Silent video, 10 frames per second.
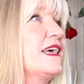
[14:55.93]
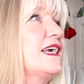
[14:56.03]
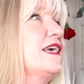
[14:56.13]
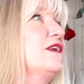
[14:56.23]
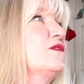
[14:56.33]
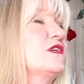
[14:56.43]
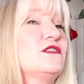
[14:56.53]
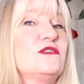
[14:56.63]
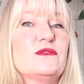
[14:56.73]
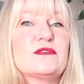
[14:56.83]
Uh, you
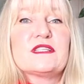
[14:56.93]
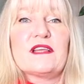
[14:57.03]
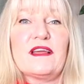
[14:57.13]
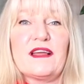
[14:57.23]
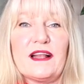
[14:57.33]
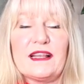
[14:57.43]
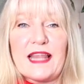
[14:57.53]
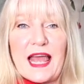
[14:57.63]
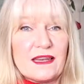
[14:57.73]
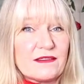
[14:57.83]
can use a
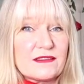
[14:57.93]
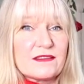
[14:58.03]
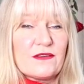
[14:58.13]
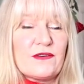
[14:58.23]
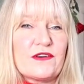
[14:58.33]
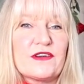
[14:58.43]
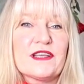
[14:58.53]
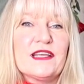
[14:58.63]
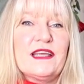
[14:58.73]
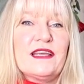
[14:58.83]
ladder or
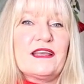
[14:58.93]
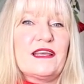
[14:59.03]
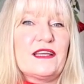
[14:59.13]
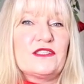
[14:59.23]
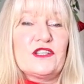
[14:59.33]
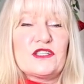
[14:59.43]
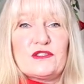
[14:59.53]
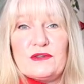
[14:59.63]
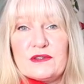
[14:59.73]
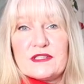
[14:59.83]
uh,
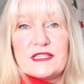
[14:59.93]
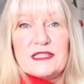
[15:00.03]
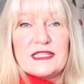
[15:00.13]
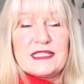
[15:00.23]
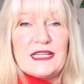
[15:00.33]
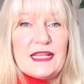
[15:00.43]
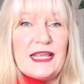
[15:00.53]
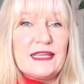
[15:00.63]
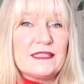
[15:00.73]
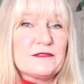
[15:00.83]
just hooks in the ceiling.